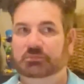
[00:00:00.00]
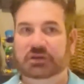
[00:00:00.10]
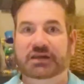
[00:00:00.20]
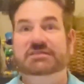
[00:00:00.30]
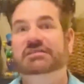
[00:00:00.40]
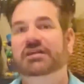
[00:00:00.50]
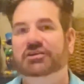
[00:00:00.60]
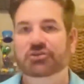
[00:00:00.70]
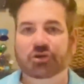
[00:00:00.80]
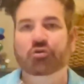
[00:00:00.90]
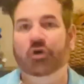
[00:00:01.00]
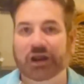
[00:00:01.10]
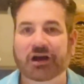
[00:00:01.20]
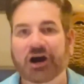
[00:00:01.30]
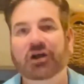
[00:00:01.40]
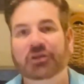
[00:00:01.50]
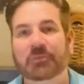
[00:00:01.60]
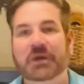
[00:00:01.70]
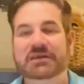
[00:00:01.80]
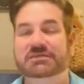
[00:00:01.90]
place it under the correct column,
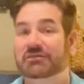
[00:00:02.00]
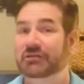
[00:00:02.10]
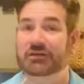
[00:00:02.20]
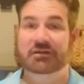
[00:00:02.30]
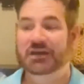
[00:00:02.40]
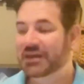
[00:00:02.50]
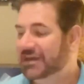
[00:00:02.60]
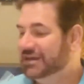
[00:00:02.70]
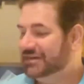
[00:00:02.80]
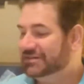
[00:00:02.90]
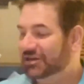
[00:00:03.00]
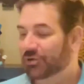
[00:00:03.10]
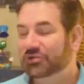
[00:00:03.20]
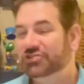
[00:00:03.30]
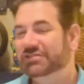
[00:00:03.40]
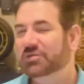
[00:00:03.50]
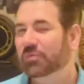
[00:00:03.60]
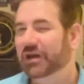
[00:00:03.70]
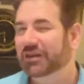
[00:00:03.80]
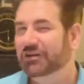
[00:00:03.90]
basically. So it's just a
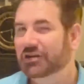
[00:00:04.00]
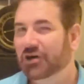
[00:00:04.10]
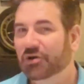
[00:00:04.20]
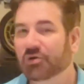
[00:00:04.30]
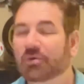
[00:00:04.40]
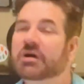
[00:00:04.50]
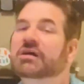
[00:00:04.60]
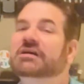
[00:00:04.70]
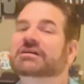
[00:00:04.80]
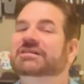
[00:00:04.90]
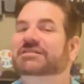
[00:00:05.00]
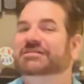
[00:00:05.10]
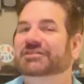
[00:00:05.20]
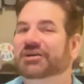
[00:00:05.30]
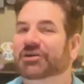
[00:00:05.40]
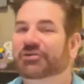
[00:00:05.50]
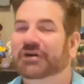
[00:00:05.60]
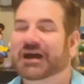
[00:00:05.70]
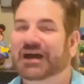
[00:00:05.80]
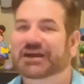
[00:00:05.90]
way to know,
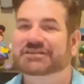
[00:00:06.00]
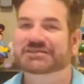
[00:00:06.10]
how does